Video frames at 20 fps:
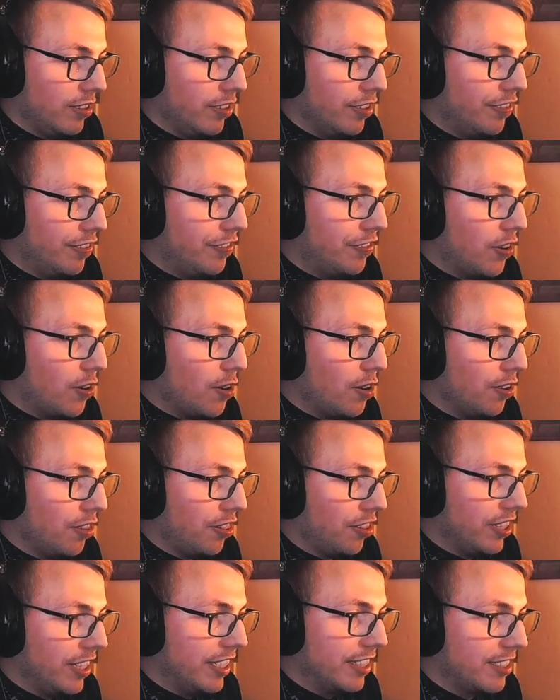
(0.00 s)
The
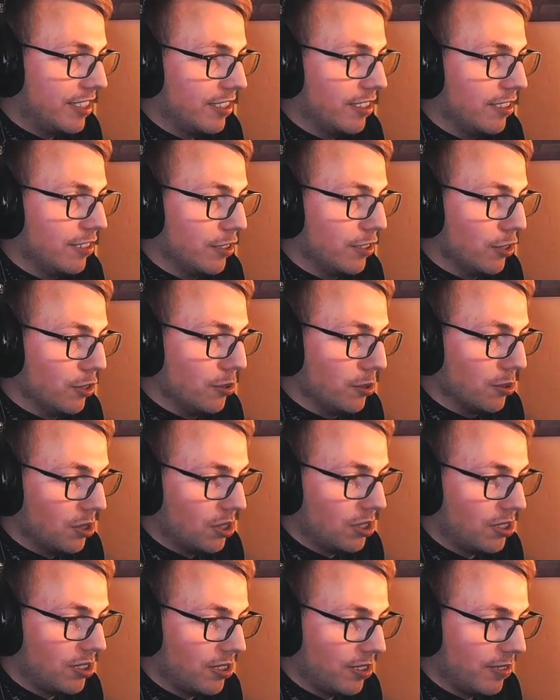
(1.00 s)
fourth hit on the
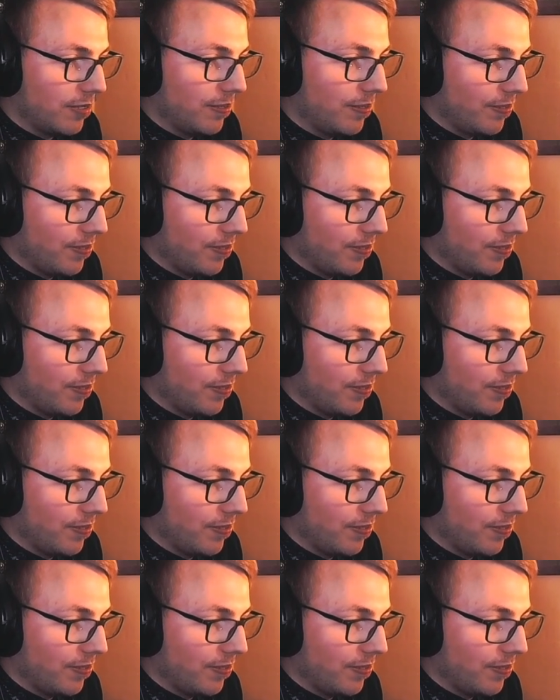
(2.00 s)
nose.